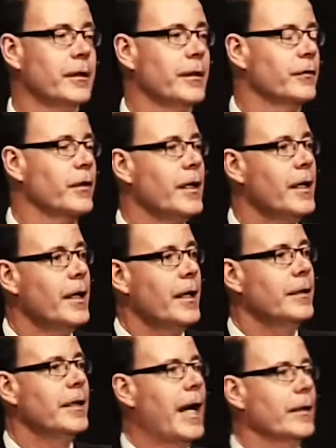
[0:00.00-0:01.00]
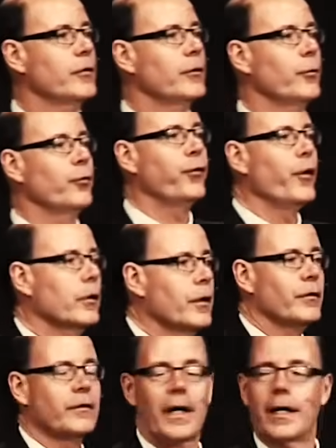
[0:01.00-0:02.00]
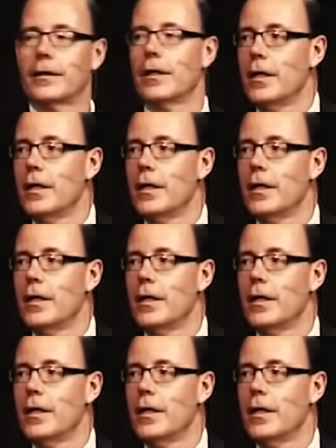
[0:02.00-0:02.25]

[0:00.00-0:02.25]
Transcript: is not to focus on